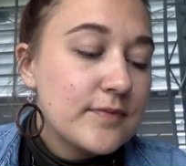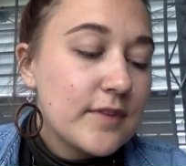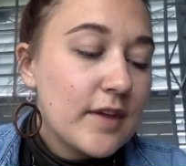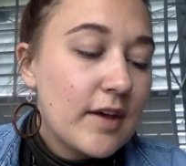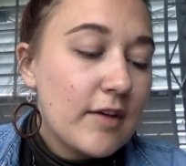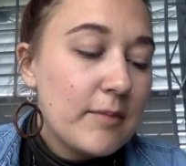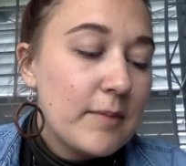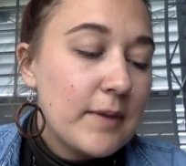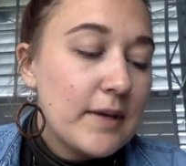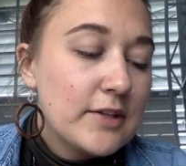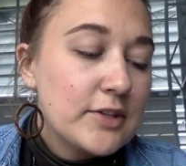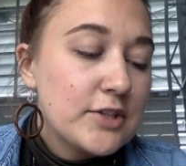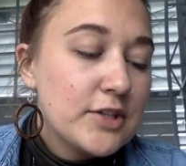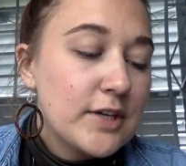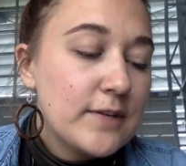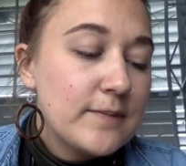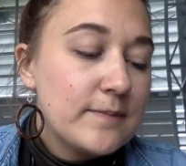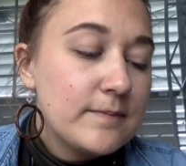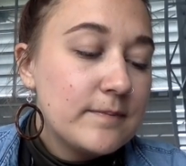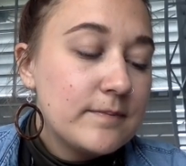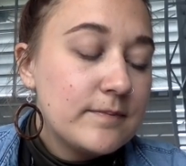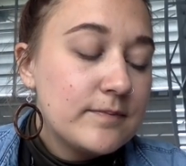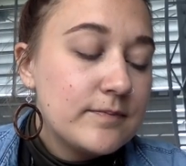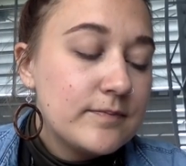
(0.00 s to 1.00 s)
of
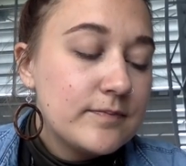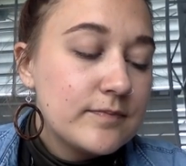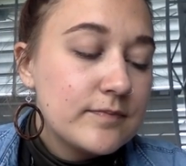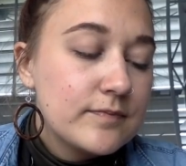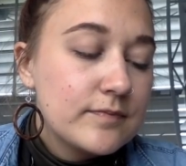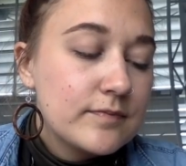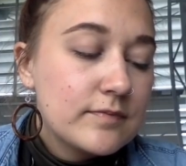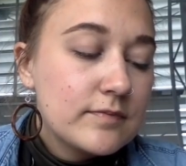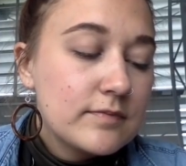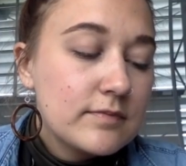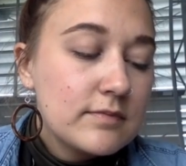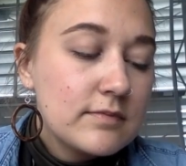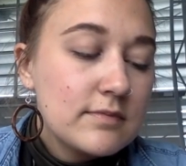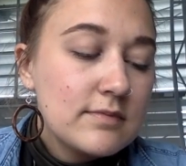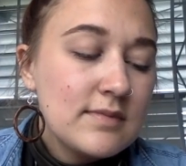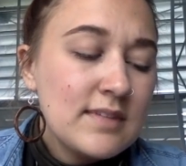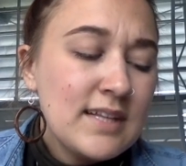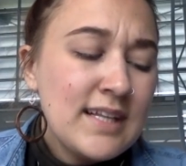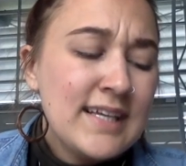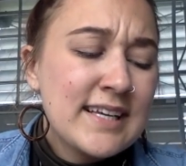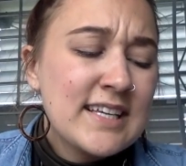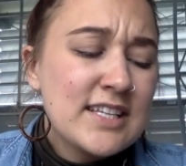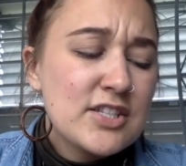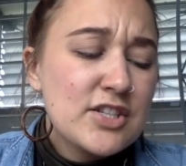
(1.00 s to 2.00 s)
Belgium,
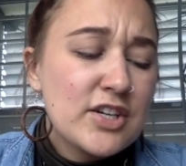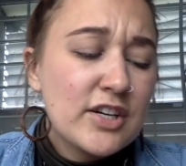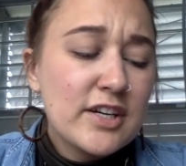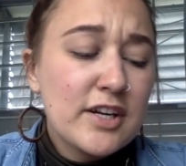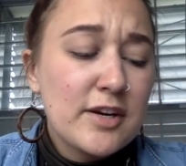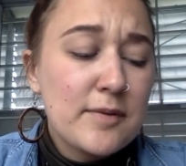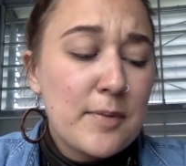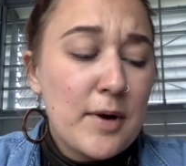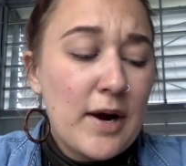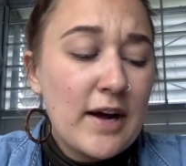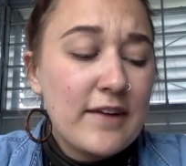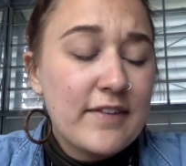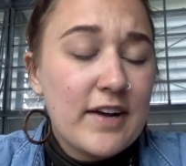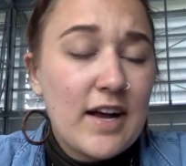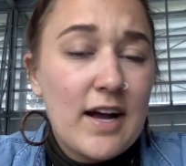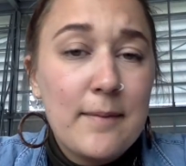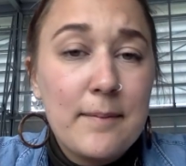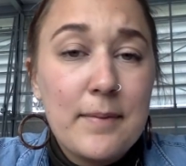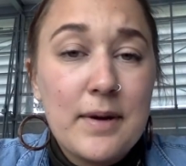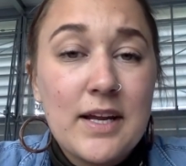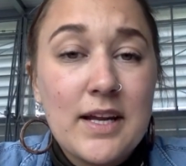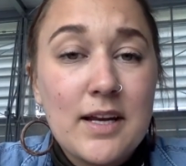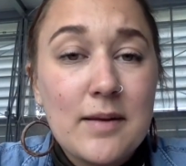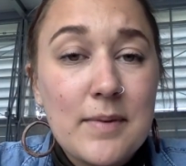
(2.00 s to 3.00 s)
he started a private
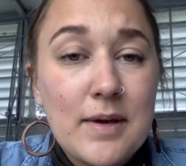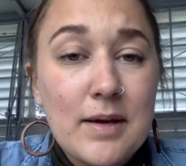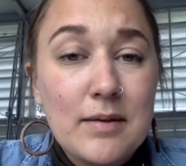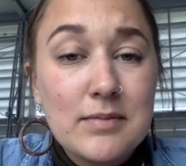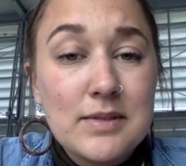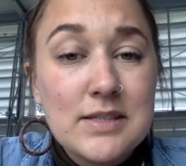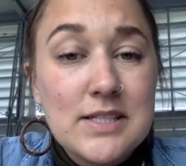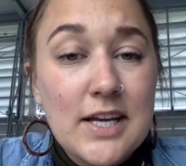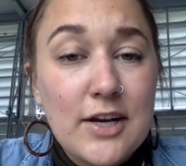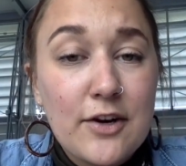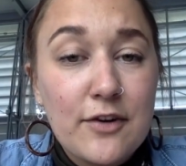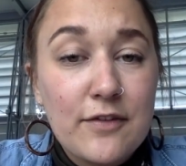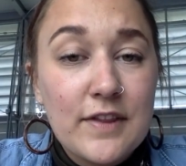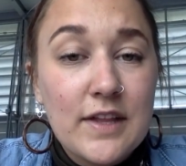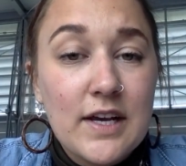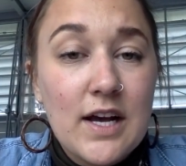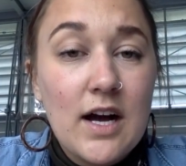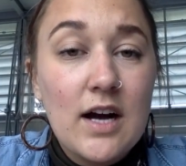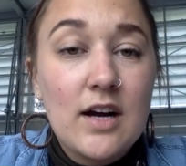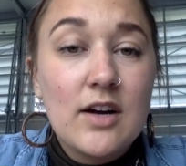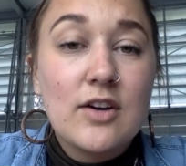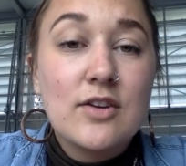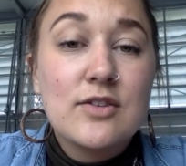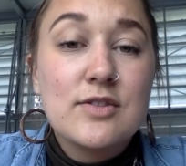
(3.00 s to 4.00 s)
company to be able to take over the
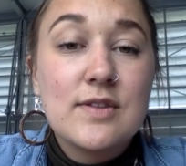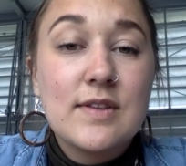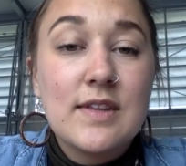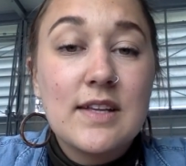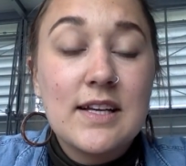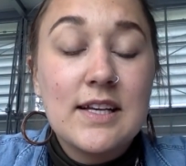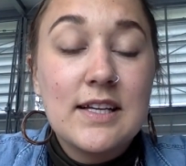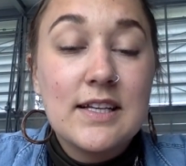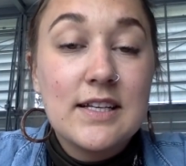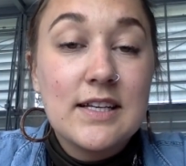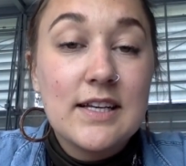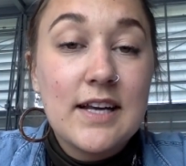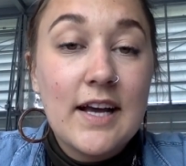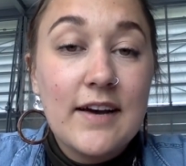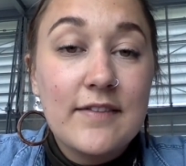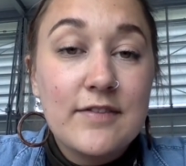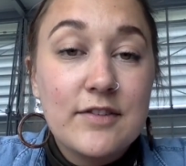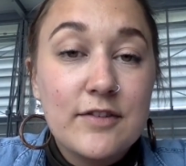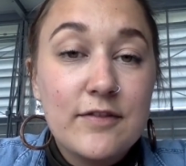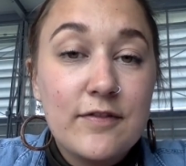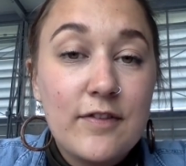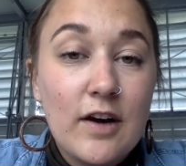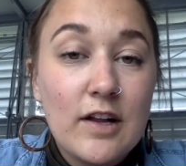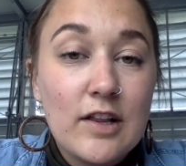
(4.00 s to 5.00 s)
Congo so that he didn't have
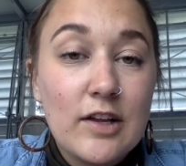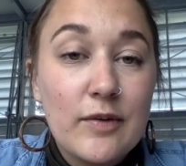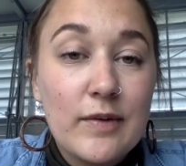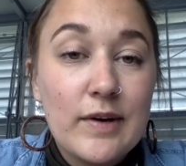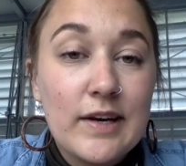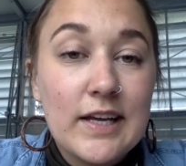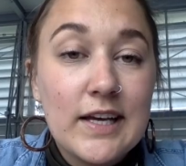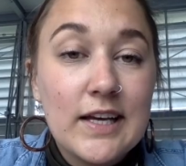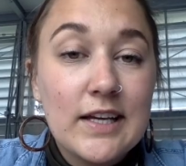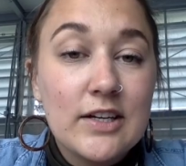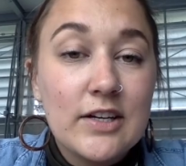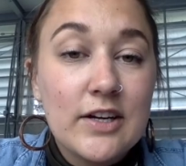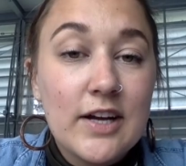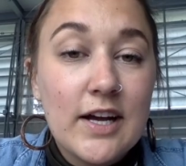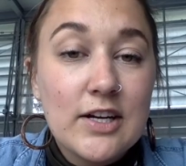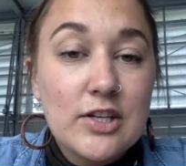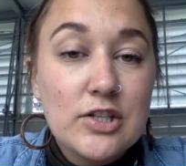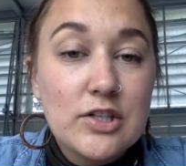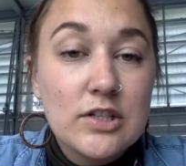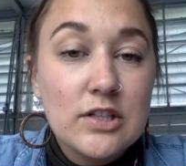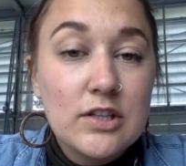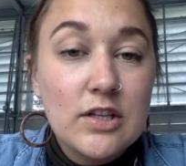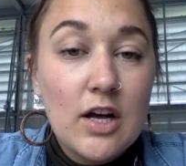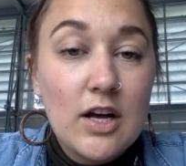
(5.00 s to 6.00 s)
to follow any
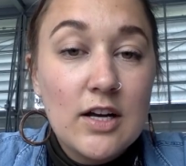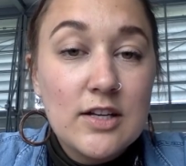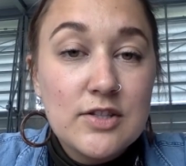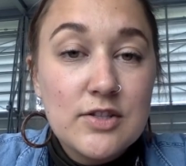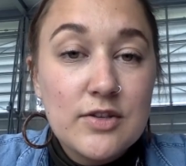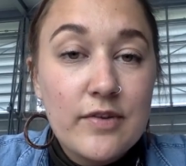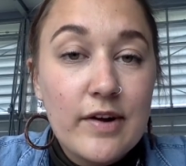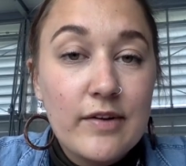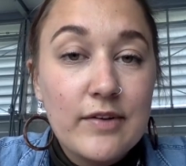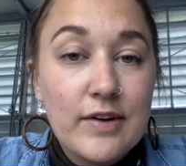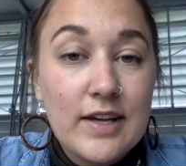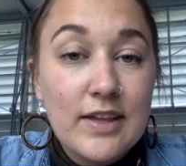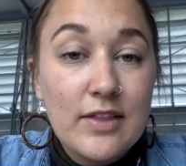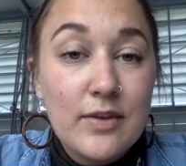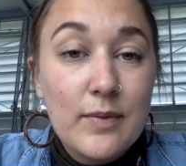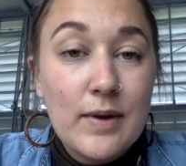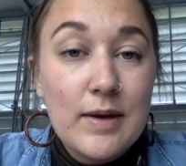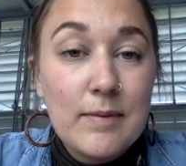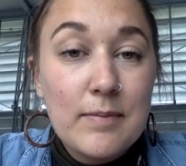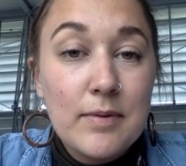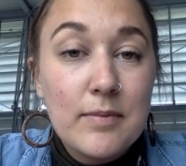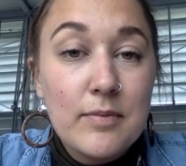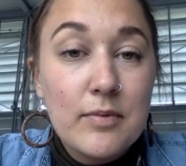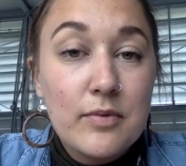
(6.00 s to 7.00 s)
international law surrounding the
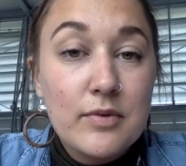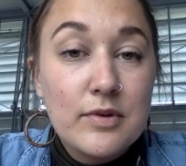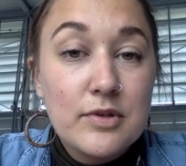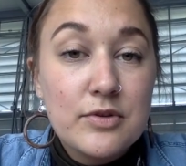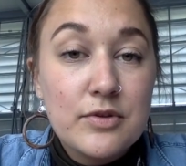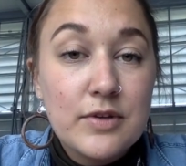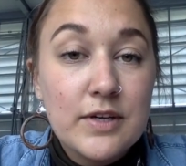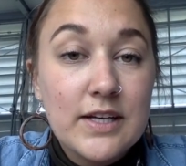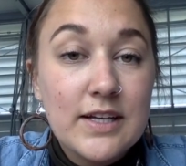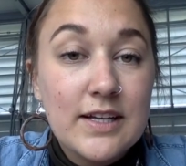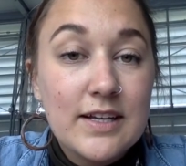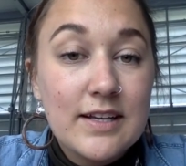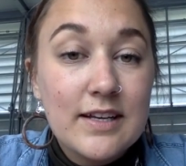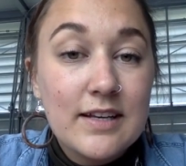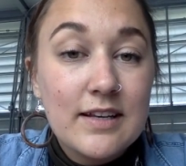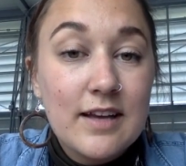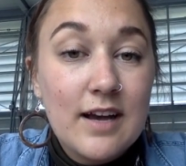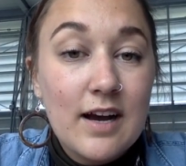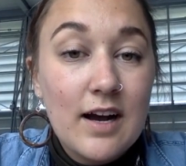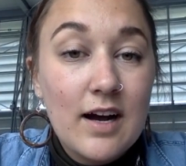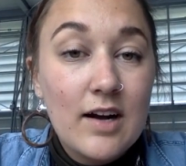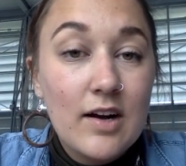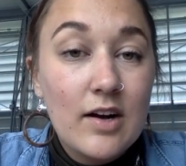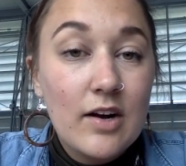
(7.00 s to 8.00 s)
way people were treated in the
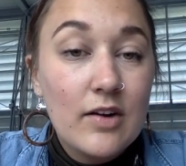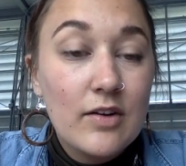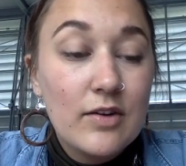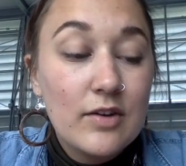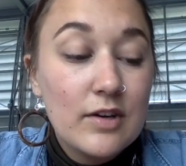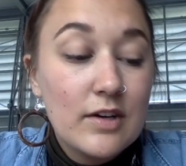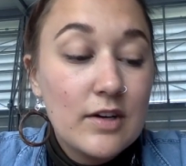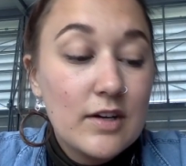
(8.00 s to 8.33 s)
Congo.